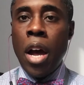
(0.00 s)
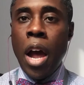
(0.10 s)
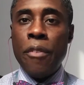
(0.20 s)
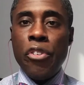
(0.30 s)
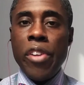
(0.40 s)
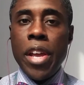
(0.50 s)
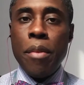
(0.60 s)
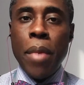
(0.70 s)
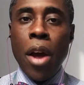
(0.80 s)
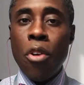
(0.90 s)
I've created
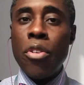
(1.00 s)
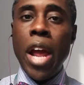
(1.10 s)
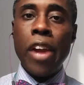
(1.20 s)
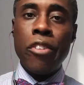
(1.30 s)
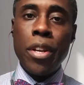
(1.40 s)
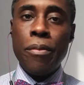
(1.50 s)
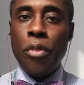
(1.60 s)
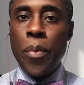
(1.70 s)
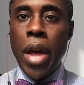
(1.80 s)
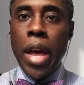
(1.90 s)
my own acronym
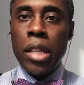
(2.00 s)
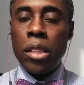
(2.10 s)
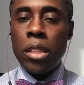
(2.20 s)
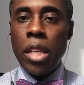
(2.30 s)
for PASS,